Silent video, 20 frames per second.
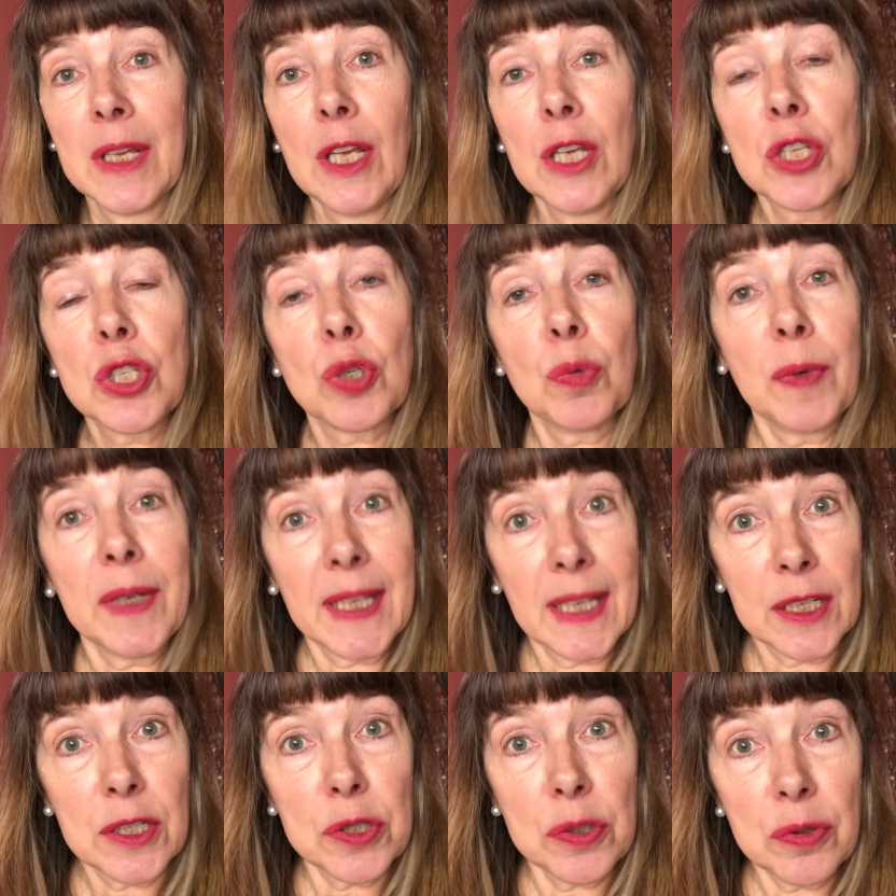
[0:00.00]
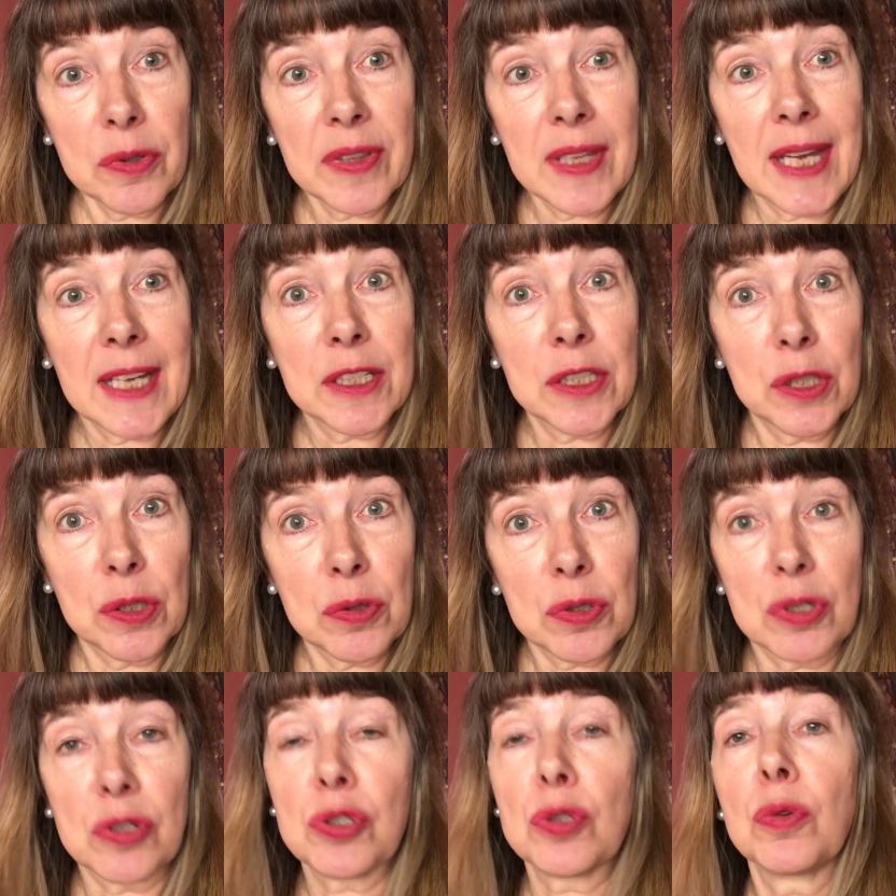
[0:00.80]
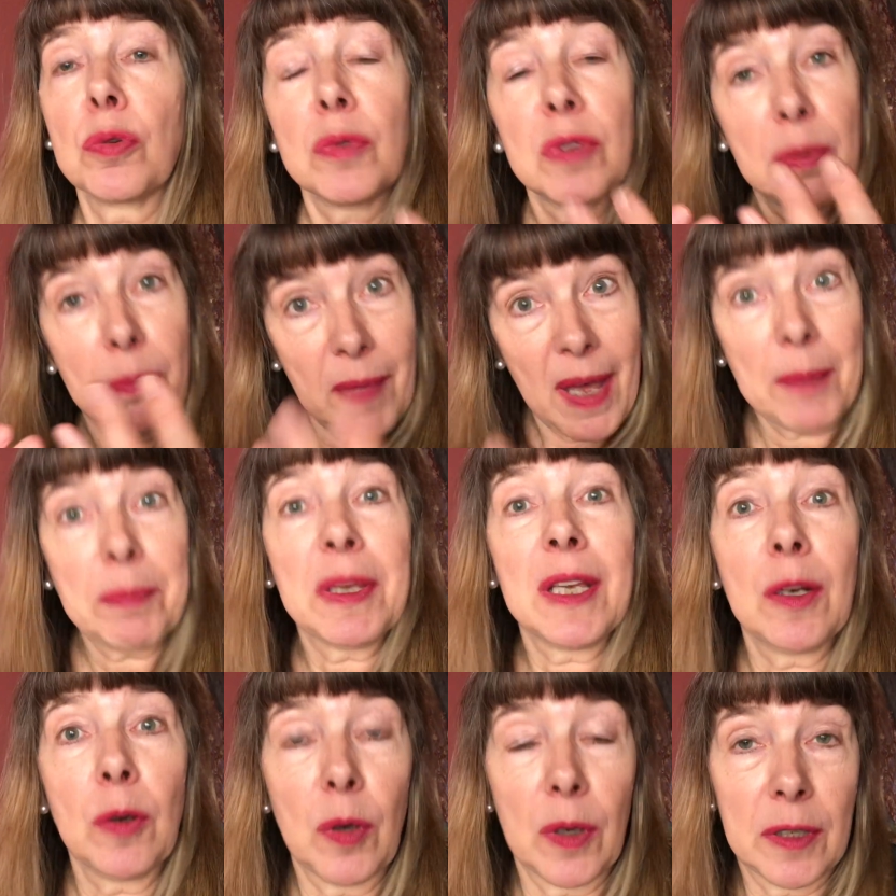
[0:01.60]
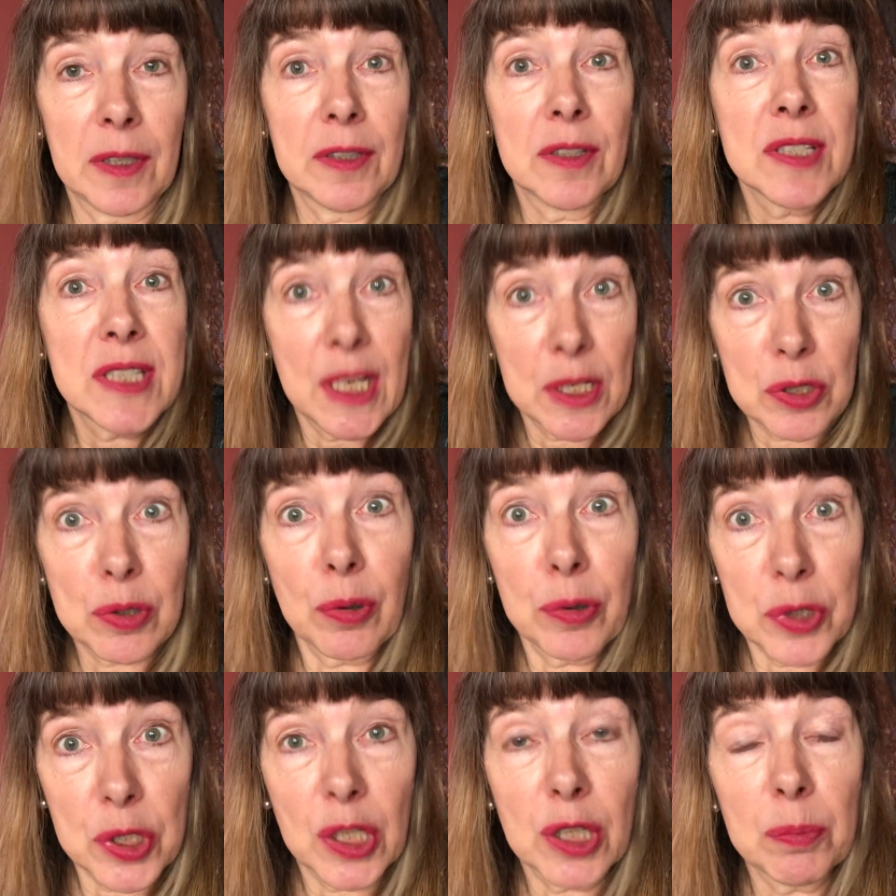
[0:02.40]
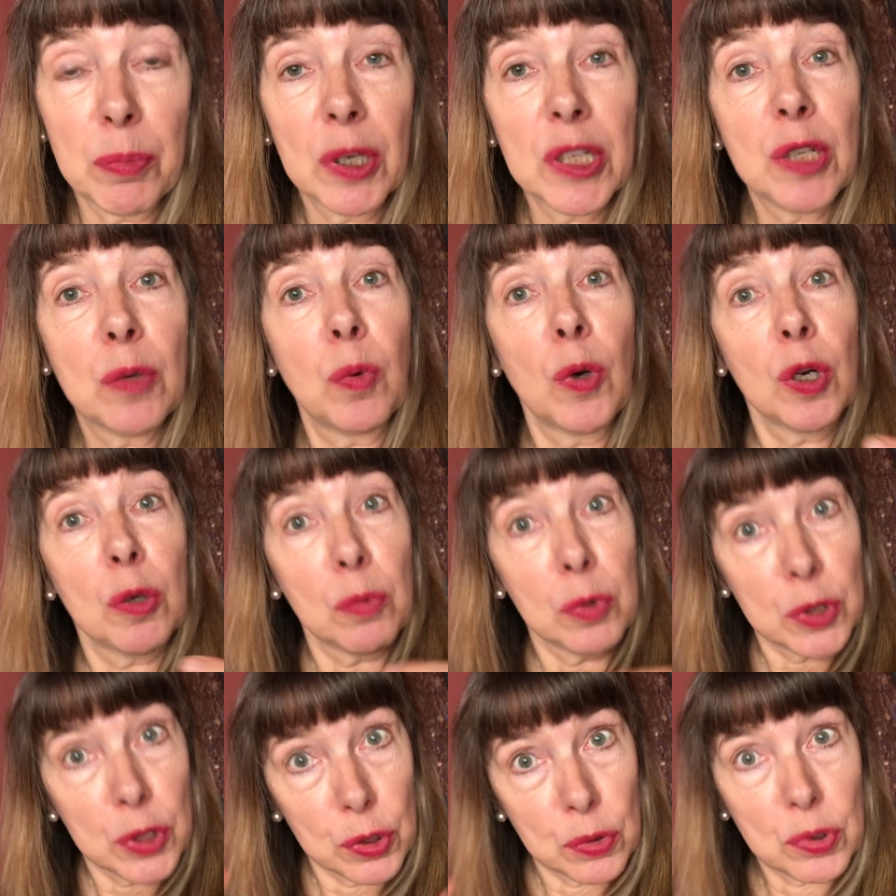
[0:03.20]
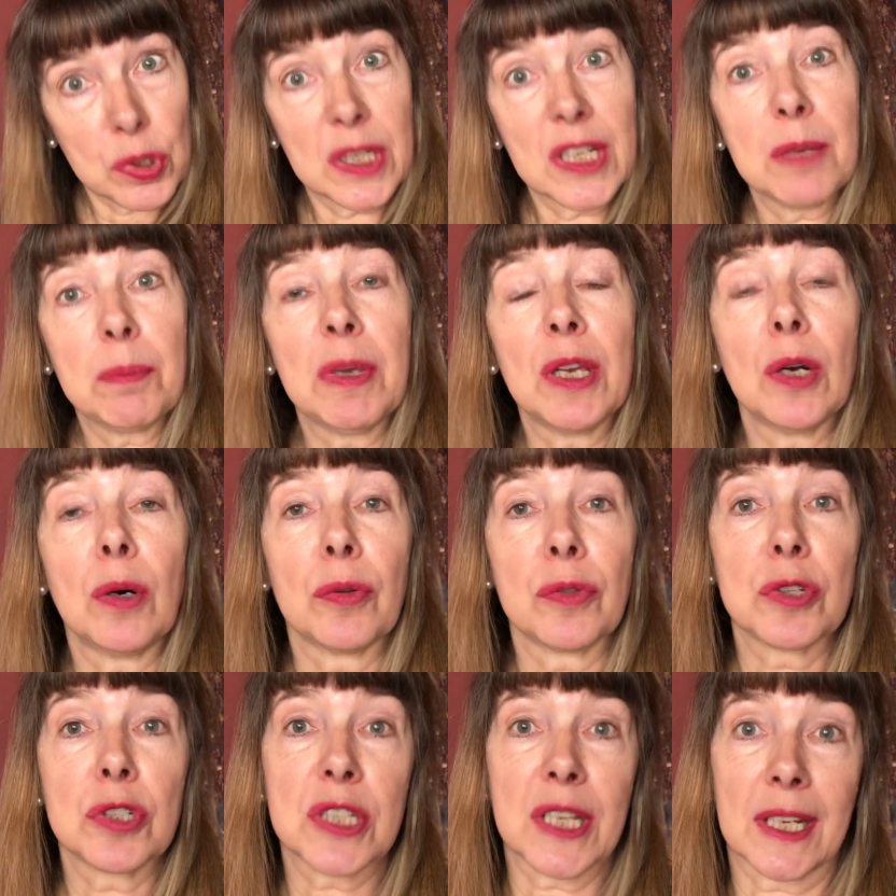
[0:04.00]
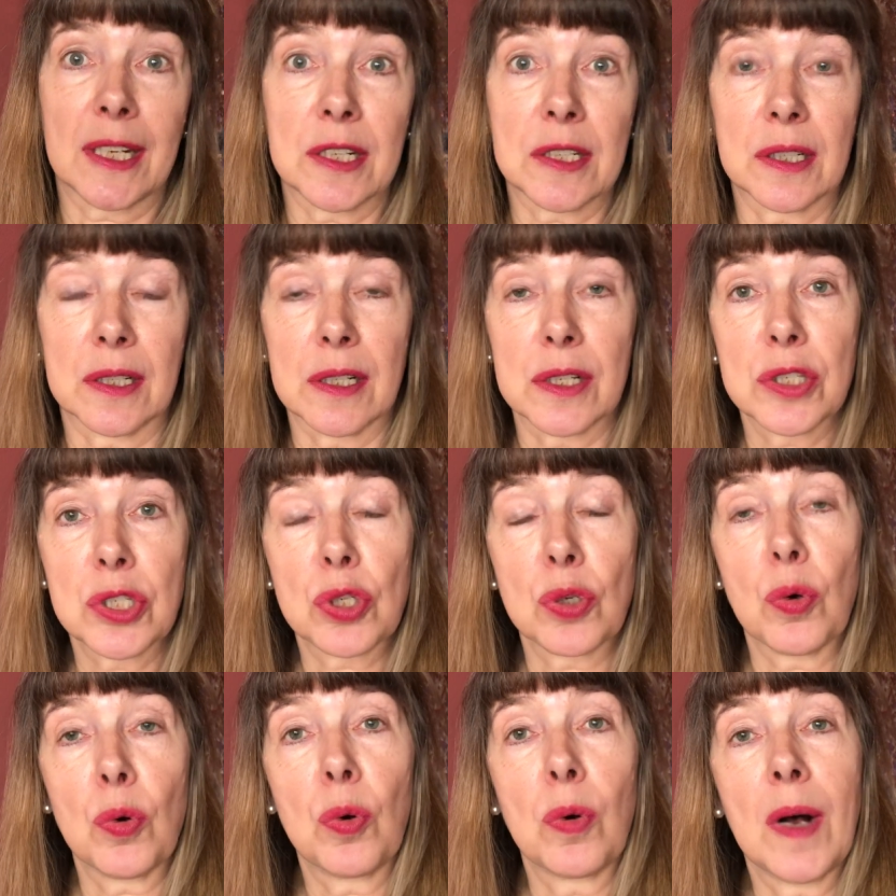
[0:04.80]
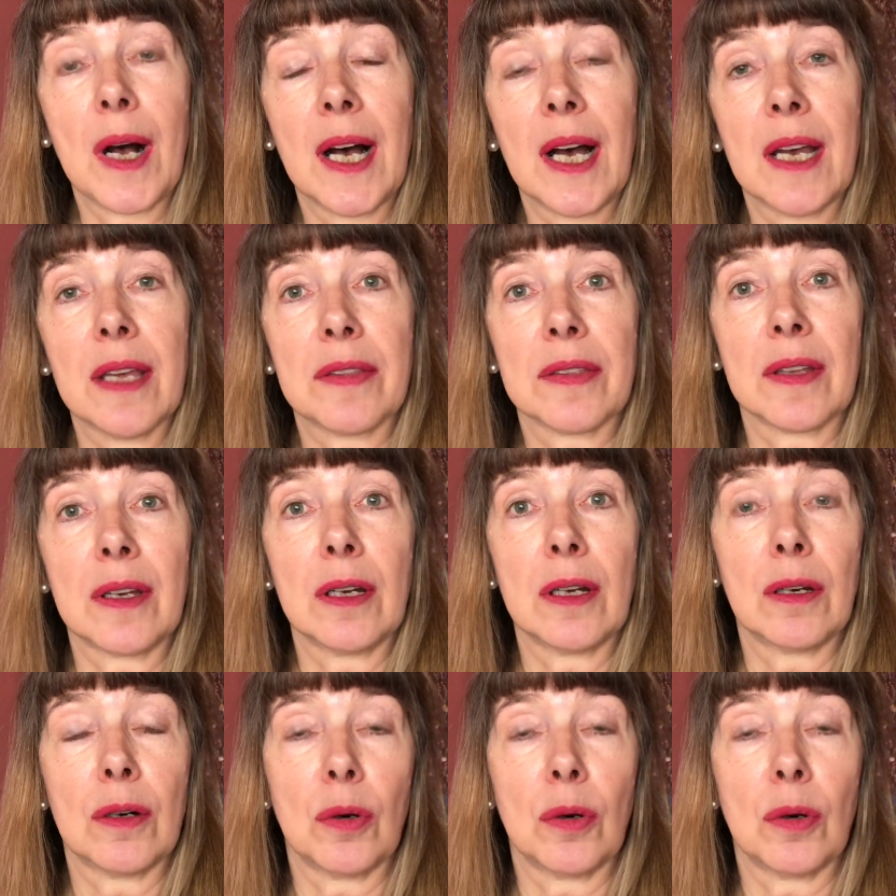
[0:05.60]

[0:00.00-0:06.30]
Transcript: So we can do that usually. So the mapping in sexological bodywork would usually be on the genitals, so either